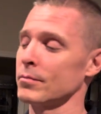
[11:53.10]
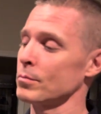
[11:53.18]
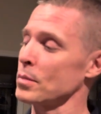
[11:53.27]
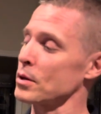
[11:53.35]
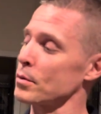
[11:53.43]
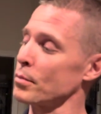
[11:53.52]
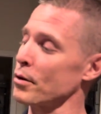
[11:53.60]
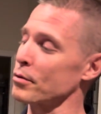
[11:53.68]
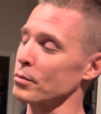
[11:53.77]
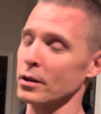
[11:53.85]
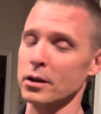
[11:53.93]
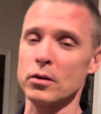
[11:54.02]
but they're both
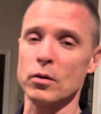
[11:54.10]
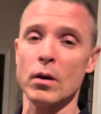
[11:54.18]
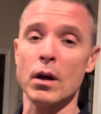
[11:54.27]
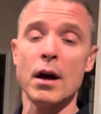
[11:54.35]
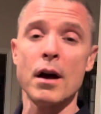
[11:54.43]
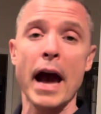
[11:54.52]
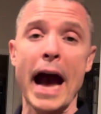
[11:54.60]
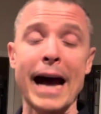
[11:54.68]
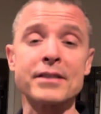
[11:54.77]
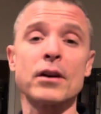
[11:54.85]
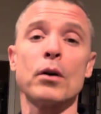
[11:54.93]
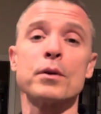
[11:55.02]
really cool.
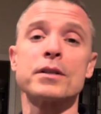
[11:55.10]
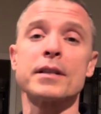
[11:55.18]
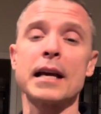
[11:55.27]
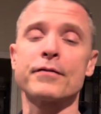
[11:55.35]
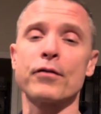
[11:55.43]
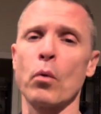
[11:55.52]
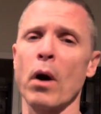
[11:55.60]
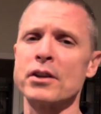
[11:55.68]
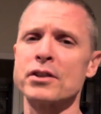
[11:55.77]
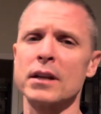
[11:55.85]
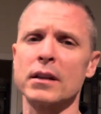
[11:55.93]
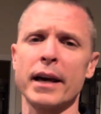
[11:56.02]
As always, thanks for
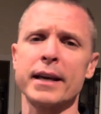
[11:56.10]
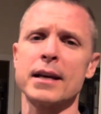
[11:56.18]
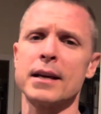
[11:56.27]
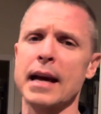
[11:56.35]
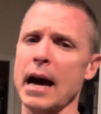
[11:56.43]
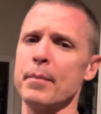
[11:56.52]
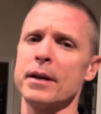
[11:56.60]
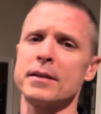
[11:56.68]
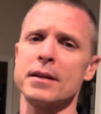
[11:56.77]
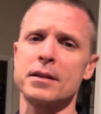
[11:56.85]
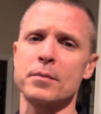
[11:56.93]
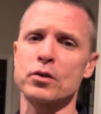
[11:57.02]
watching, liking,
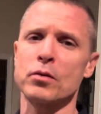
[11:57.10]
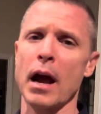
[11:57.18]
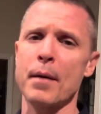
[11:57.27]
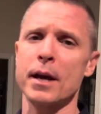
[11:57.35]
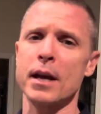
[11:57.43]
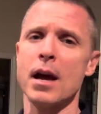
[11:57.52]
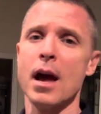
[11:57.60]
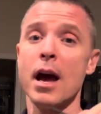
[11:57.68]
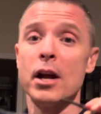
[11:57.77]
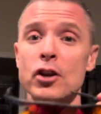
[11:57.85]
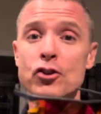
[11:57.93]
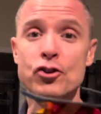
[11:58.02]
commenting, subscribing.
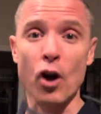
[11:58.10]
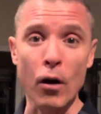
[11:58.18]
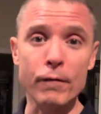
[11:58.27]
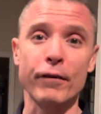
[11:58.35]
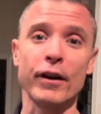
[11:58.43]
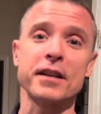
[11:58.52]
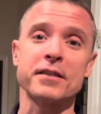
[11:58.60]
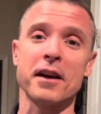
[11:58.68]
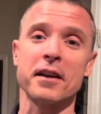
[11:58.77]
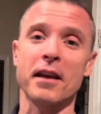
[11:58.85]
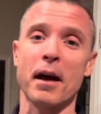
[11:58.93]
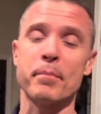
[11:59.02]
Don't forget to
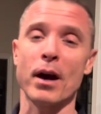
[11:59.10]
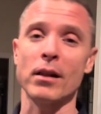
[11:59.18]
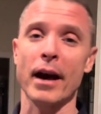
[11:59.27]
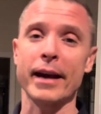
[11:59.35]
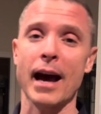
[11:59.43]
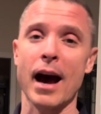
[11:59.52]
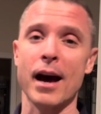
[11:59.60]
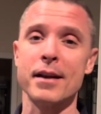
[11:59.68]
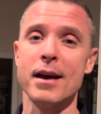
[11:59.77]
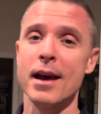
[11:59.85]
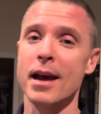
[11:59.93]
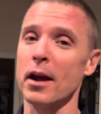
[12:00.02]
hit that bell icon,
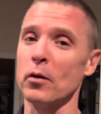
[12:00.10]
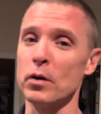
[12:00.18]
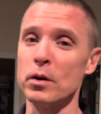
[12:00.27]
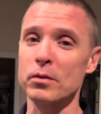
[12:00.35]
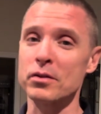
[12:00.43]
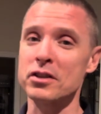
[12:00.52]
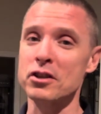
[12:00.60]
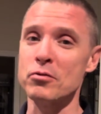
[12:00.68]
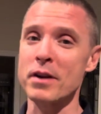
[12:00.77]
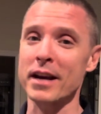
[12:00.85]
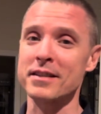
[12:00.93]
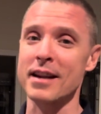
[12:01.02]
and we will see you
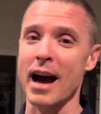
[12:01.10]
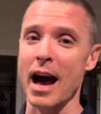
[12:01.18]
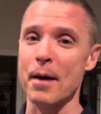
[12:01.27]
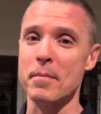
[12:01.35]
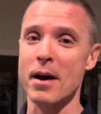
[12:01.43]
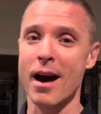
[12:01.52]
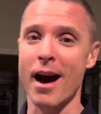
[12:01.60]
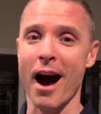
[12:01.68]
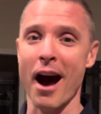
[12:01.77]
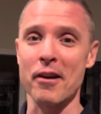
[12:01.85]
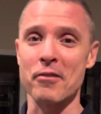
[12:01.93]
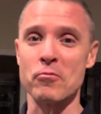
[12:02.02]
next time
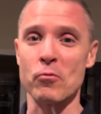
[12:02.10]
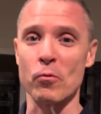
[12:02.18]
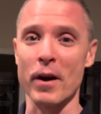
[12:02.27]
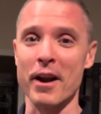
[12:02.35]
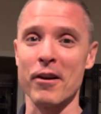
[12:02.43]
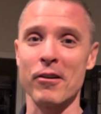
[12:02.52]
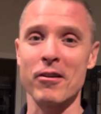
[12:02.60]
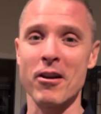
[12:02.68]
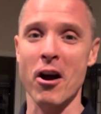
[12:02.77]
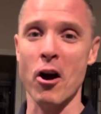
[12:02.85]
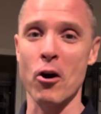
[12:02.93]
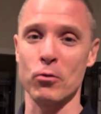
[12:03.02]
on Rare
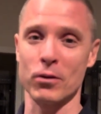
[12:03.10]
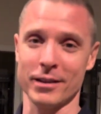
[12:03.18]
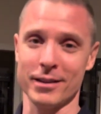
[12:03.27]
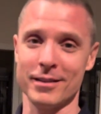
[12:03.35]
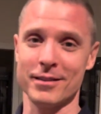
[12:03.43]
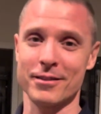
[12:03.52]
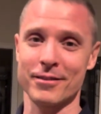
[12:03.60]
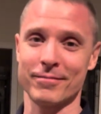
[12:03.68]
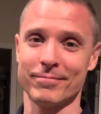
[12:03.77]
Oakleys.